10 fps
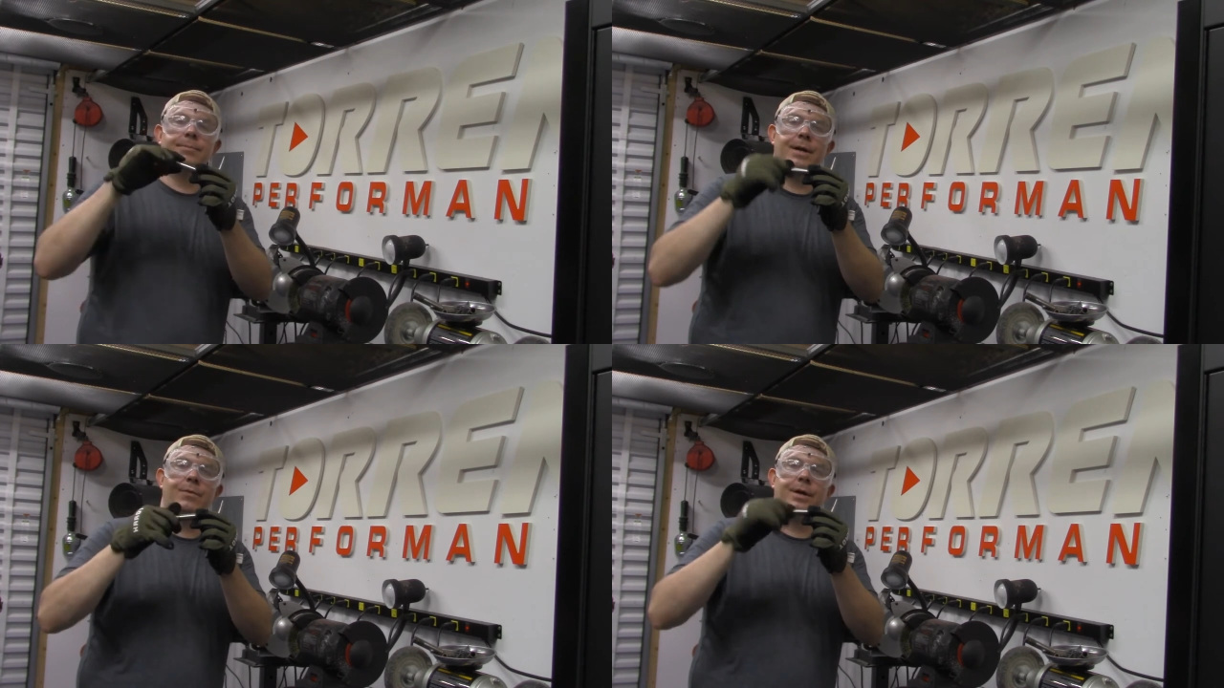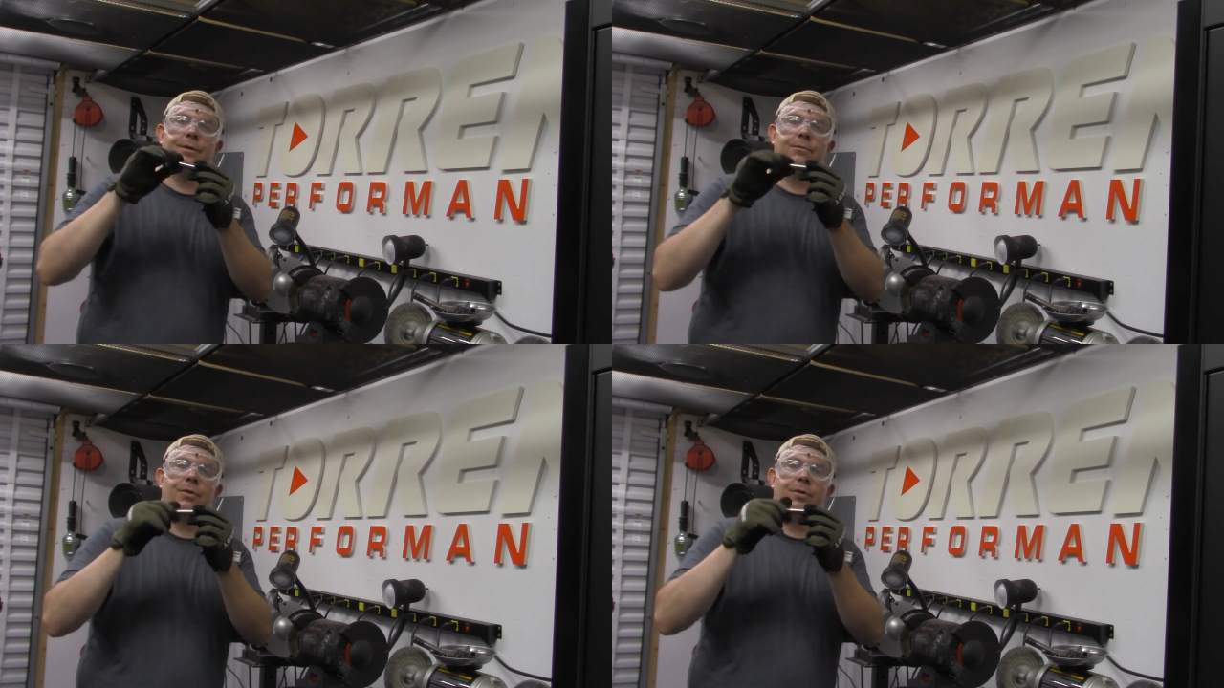That way
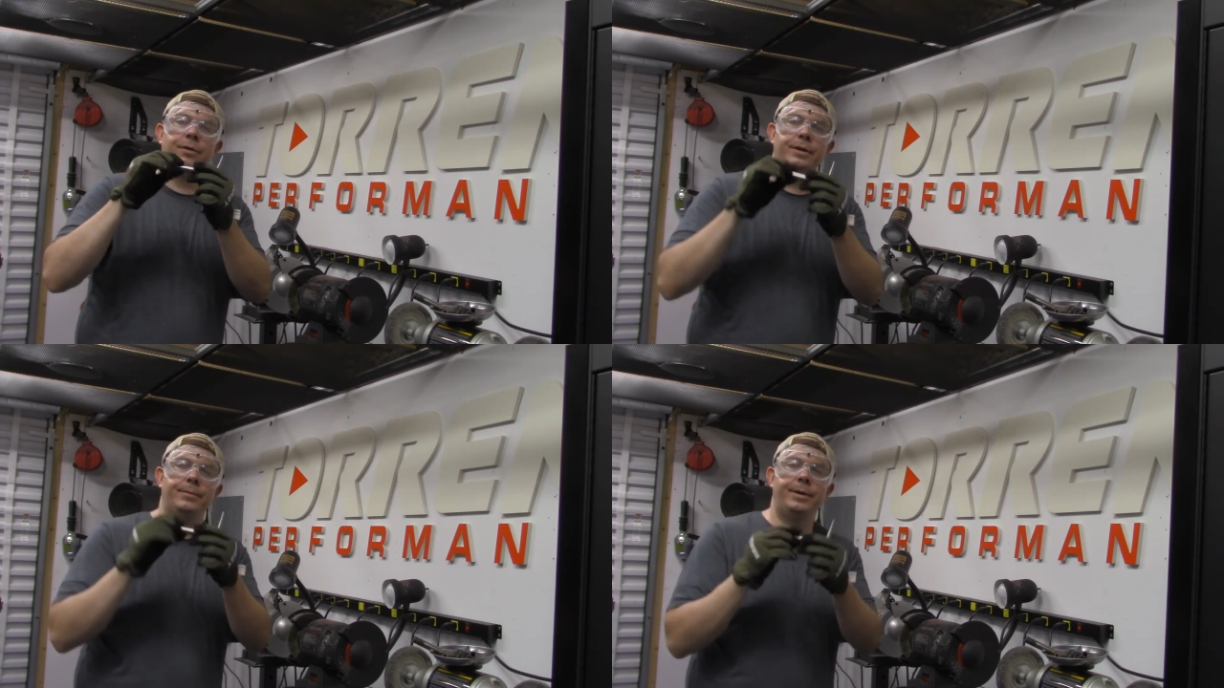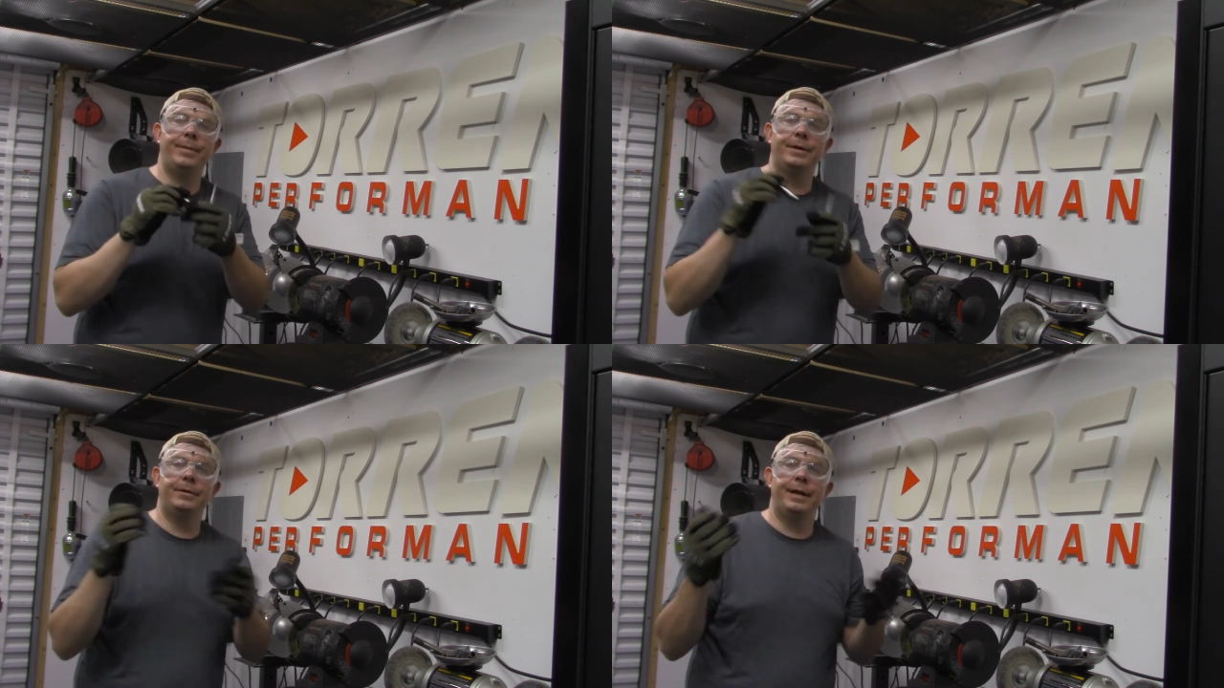it'll roll a little bit
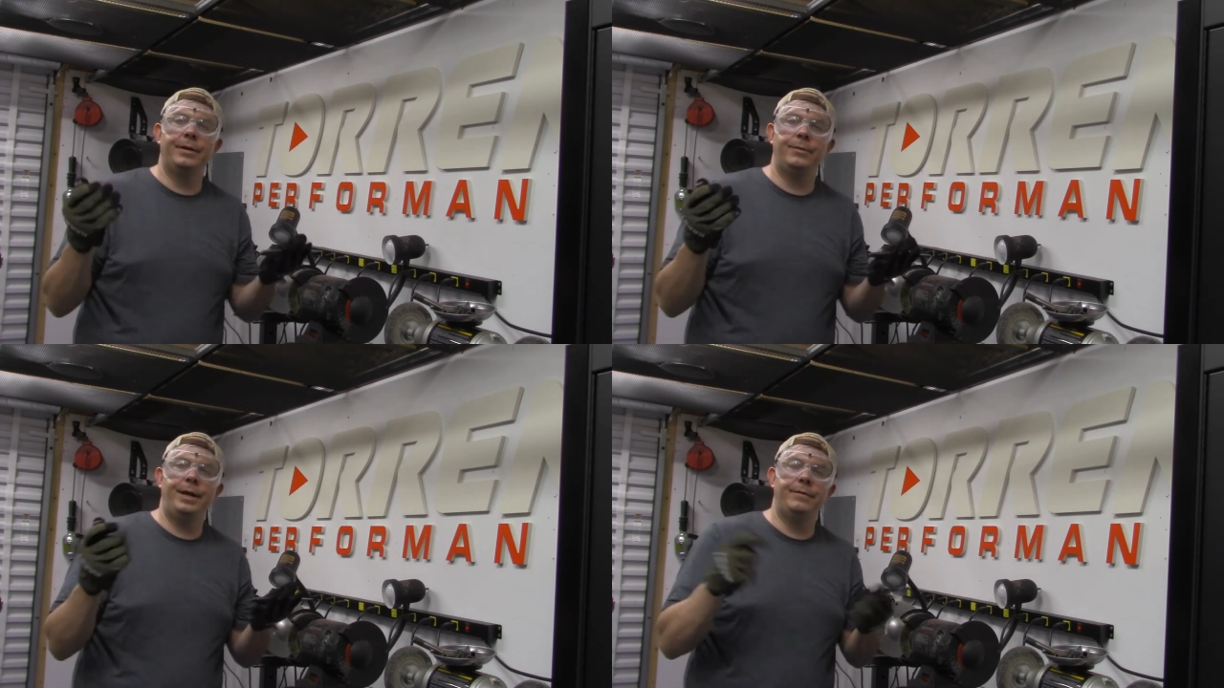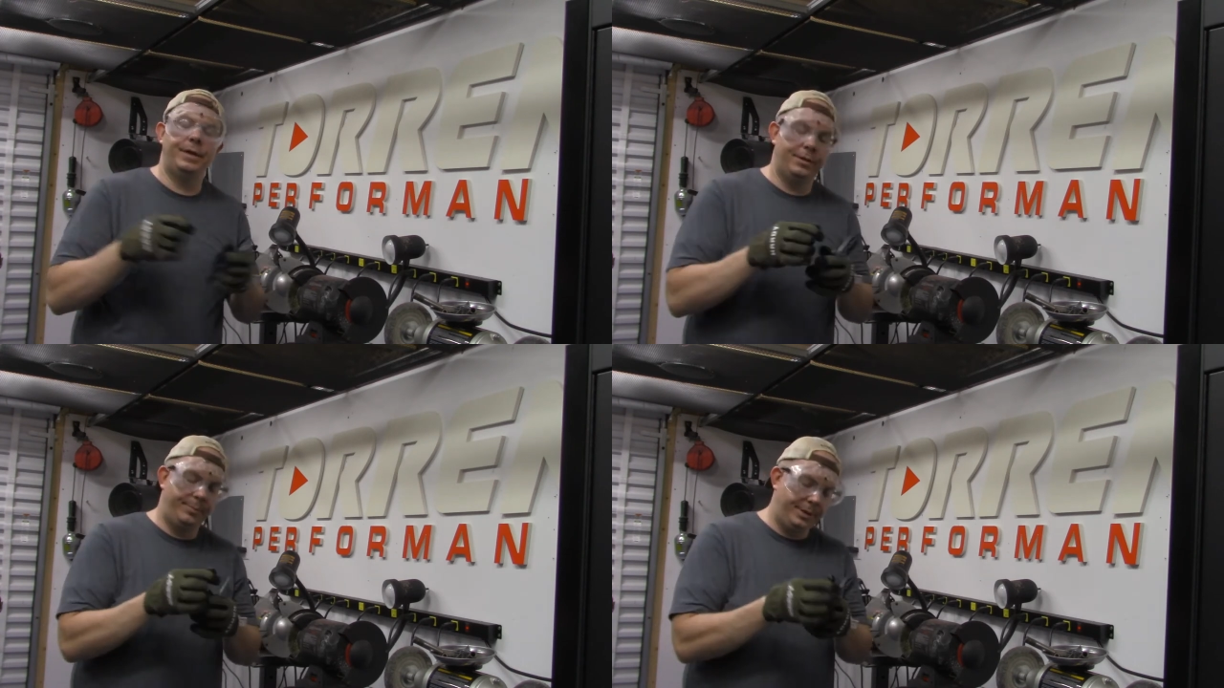better now that we have the
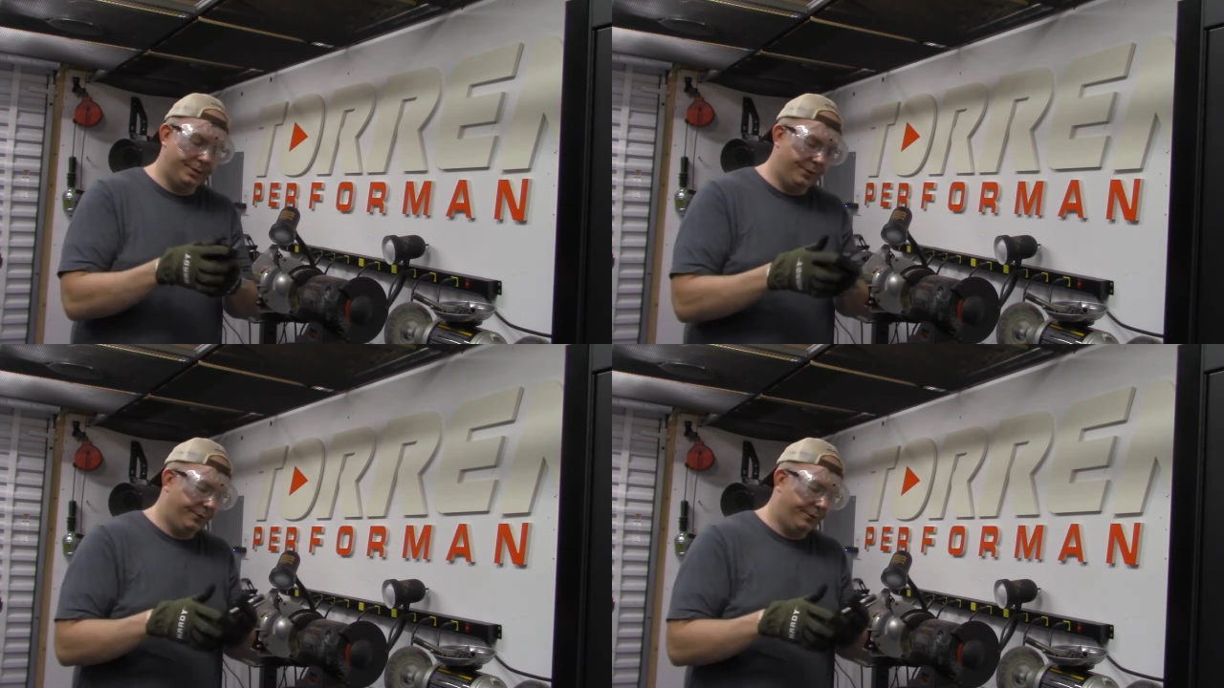other pieces